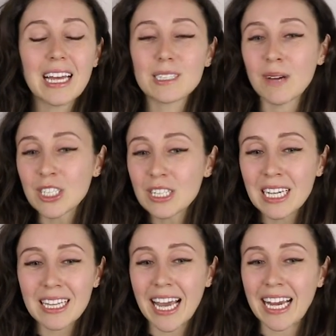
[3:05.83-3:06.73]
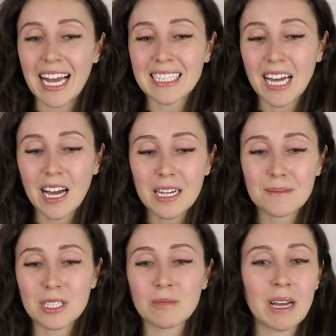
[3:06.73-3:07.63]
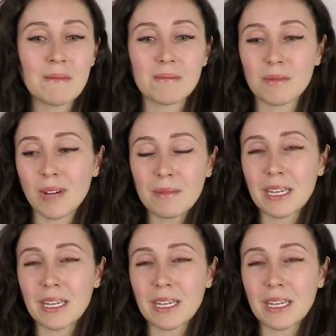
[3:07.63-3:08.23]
especially like at times you might